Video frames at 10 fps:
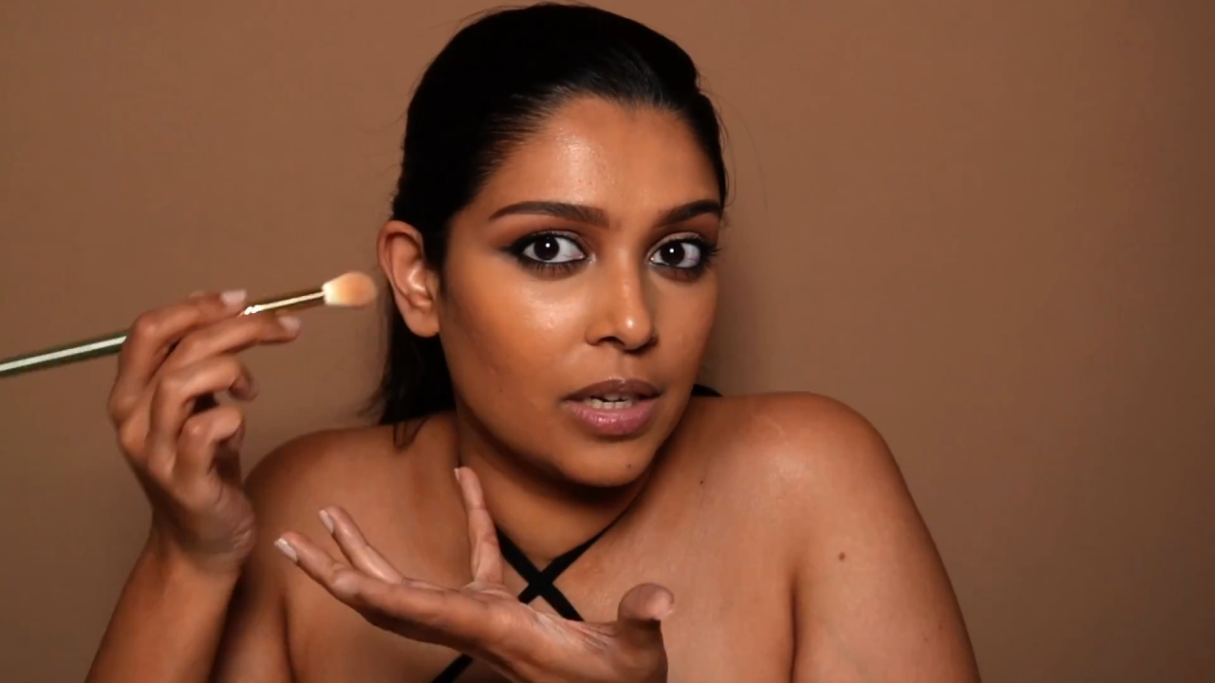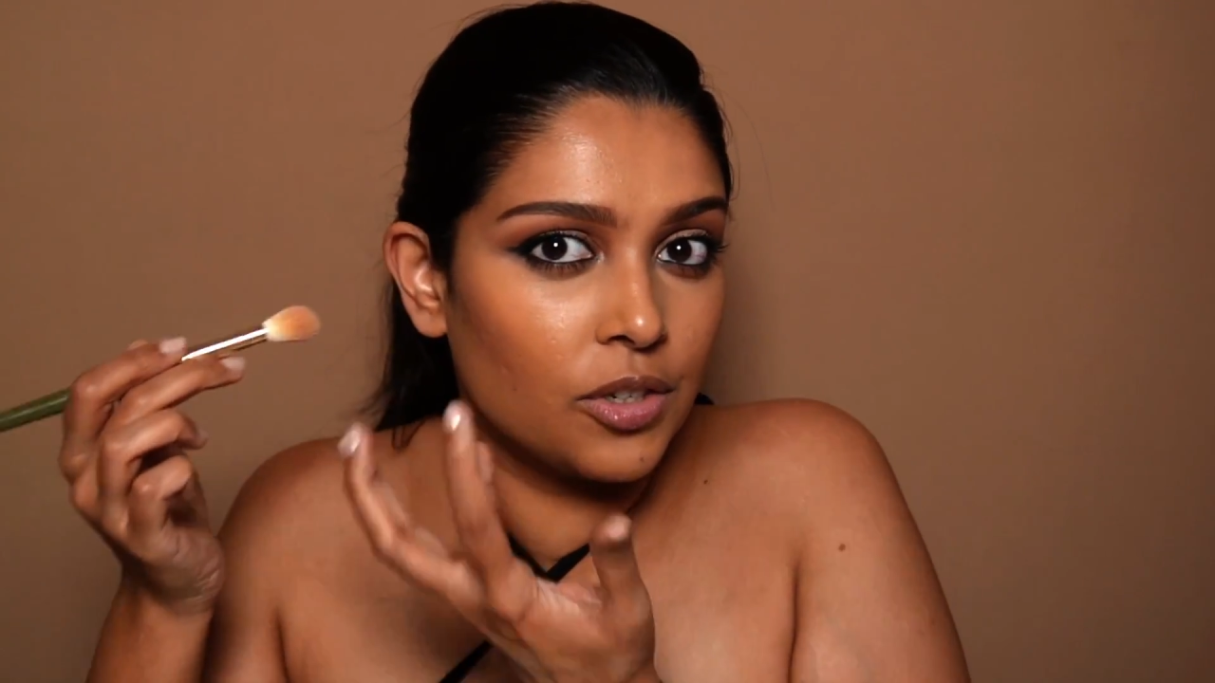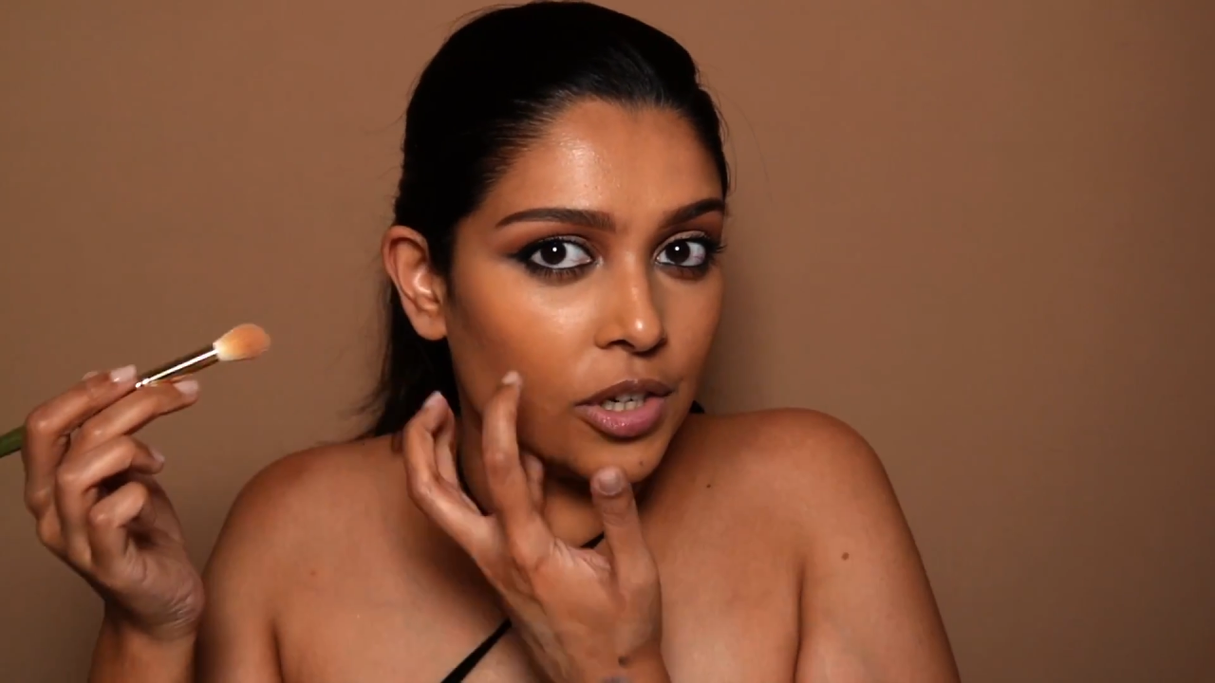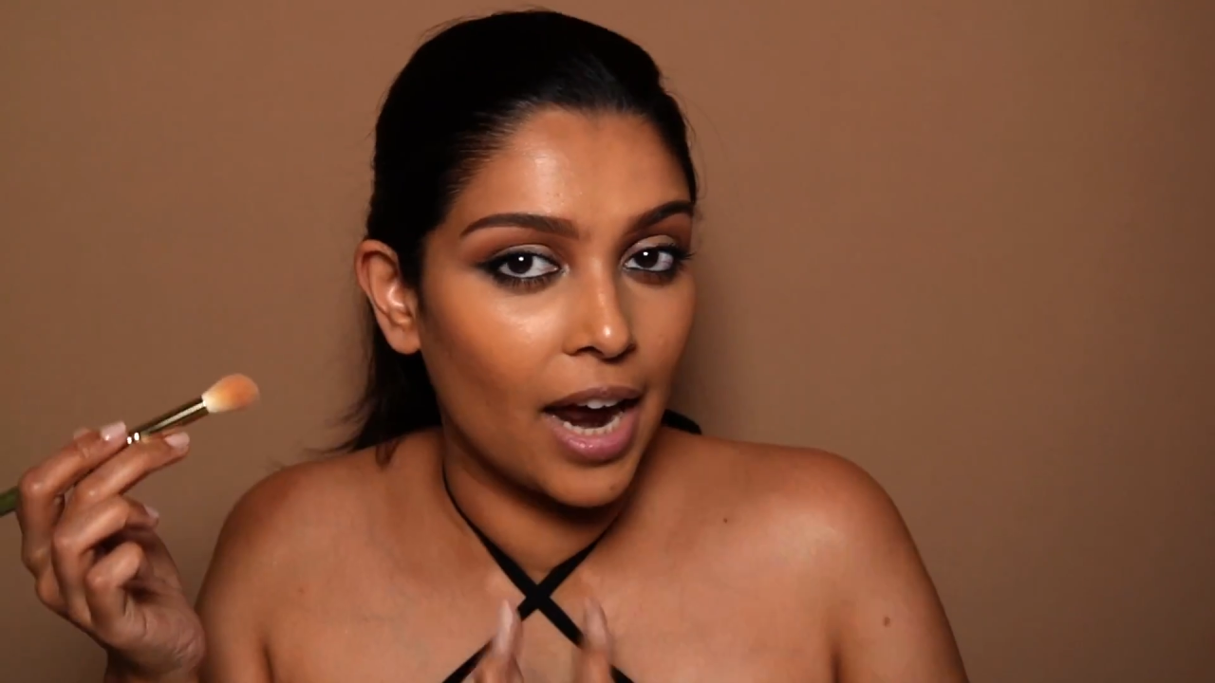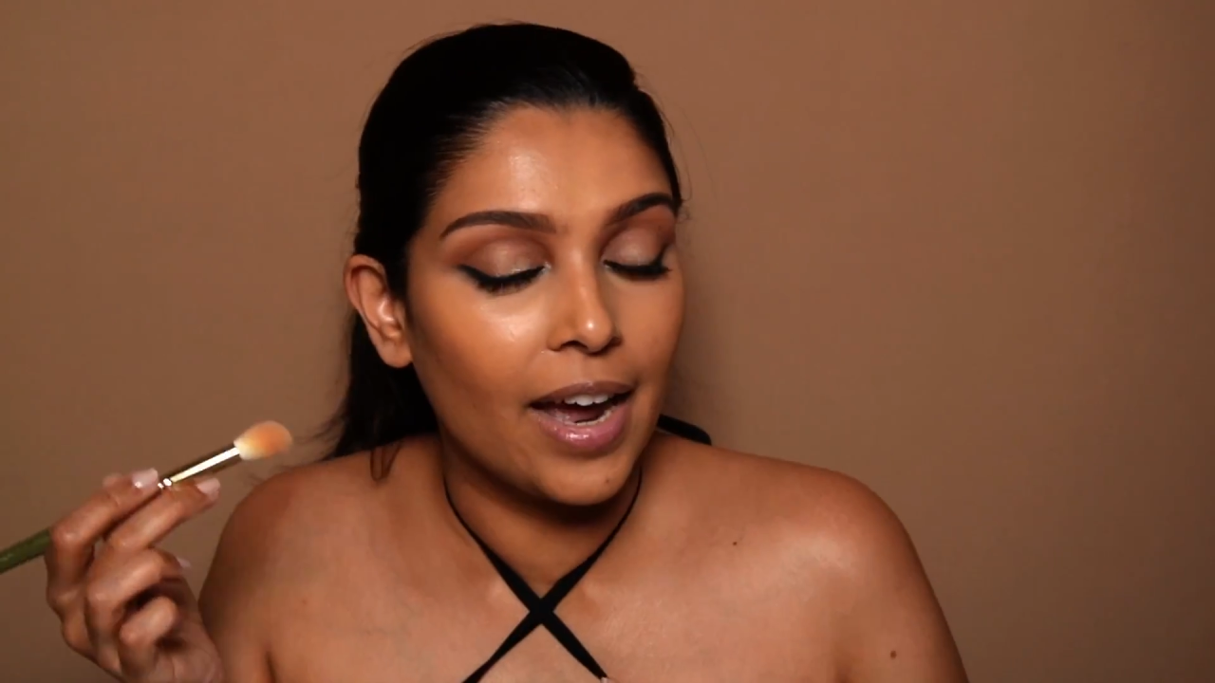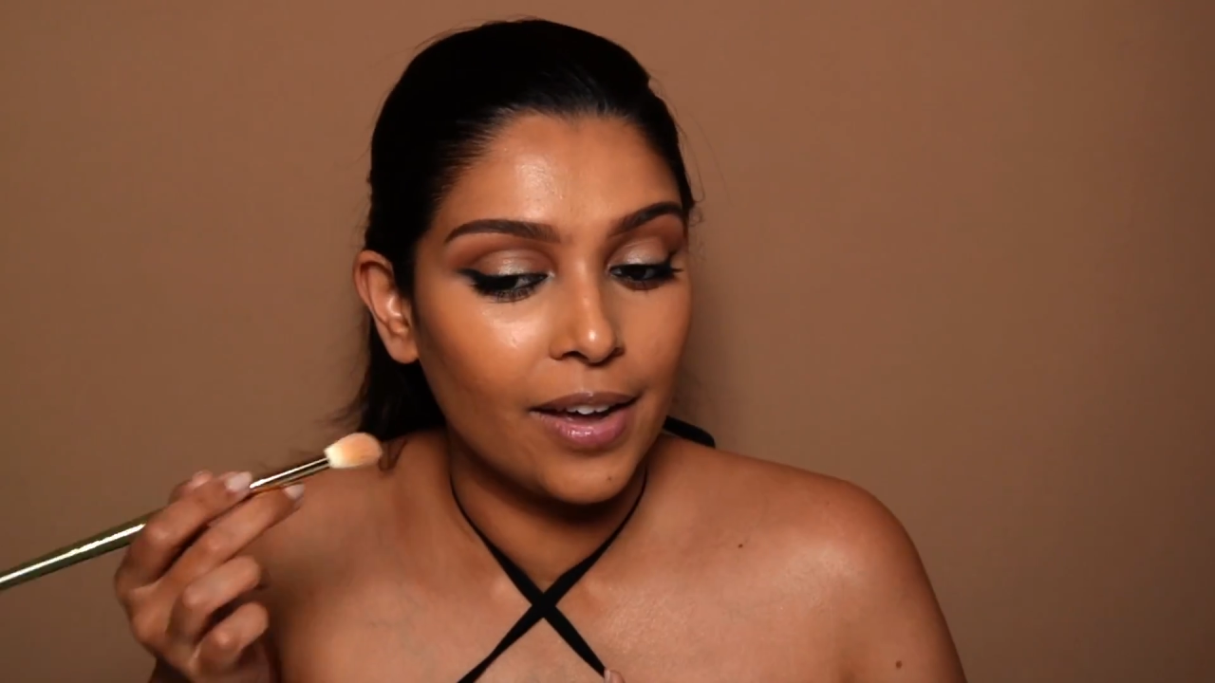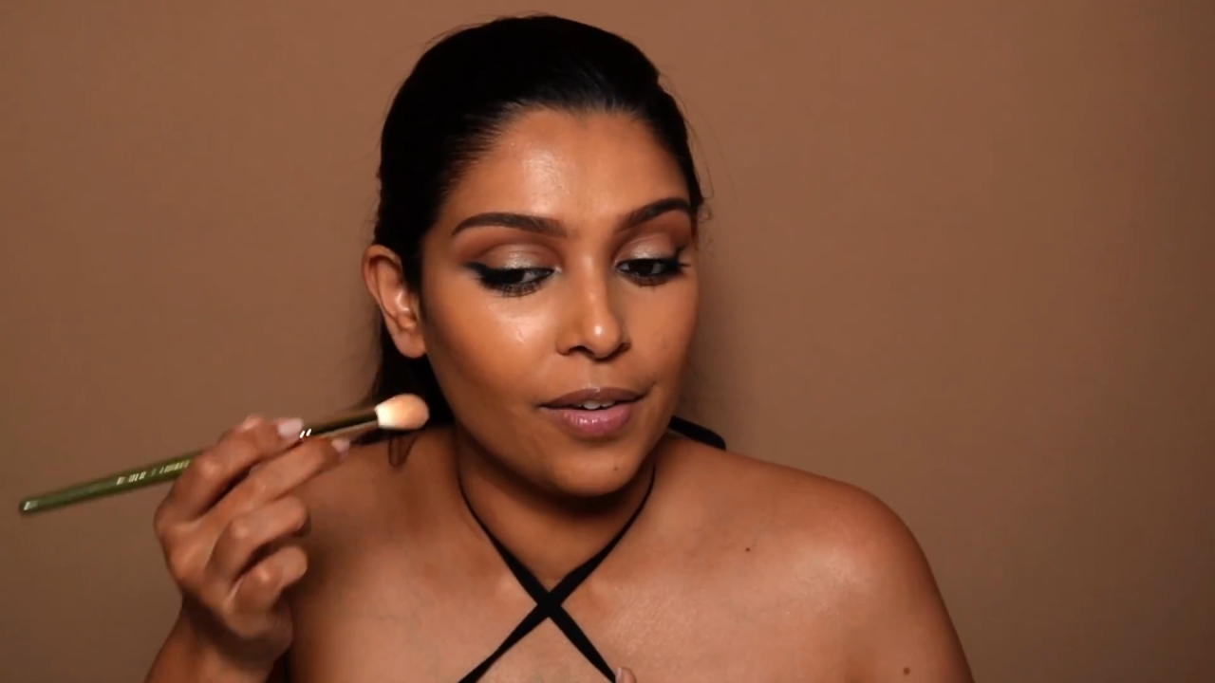drag